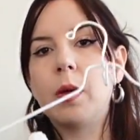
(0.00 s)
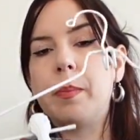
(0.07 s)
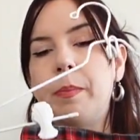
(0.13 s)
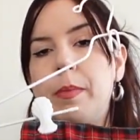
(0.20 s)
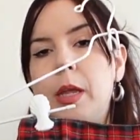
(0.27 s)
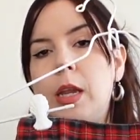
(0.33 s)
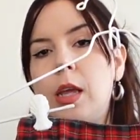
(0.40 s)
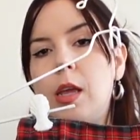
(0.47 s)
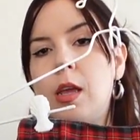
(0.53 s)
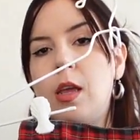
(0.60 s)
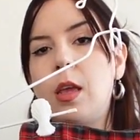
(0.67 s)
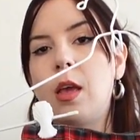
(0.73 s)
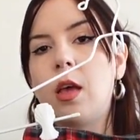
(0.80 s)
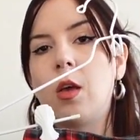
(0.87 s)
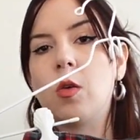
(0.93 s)

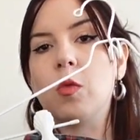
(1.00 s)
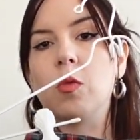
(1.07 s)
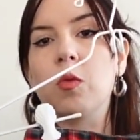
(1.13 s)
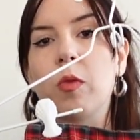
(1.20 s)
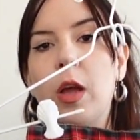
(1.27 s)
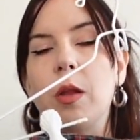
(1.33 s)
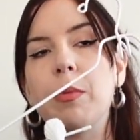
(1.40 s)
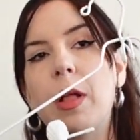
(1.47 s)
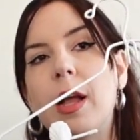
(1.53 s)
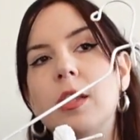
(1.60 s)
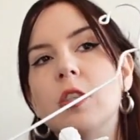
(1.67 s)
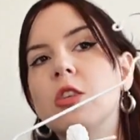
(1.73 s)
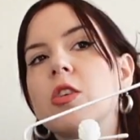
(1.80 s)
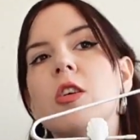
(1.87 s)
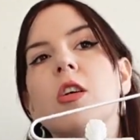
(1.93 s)
mini red
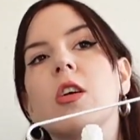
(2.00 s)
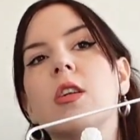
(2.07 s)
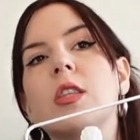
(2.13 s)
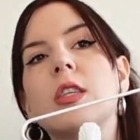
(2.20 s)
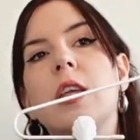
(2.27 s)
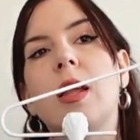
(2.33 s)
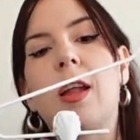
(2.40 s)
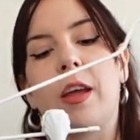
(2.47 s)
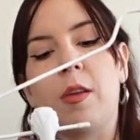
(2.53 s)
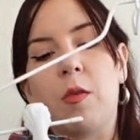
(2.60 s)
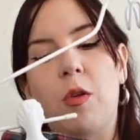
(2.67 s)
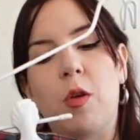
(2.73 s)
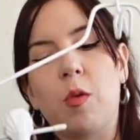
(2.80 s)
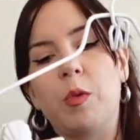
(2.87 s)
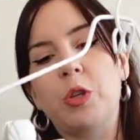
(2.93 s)
plaid skirts and I don't
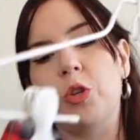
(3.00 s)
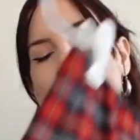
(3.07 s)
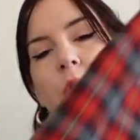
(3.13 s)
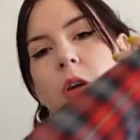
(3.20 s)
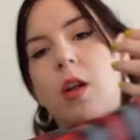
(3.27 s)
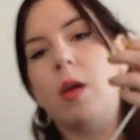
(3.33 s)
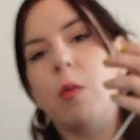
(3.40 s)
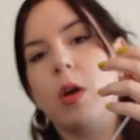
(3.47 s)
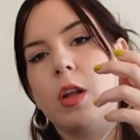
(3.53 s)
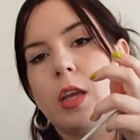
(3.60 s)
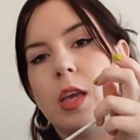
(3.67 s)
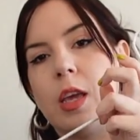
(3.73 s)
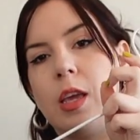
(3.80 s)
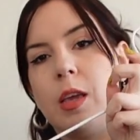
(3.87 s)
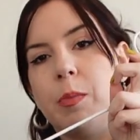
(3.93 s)
know which one I want to
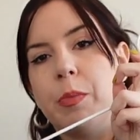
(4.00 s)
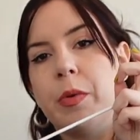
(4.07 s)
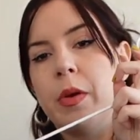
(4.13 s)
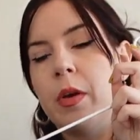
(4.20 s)
keep.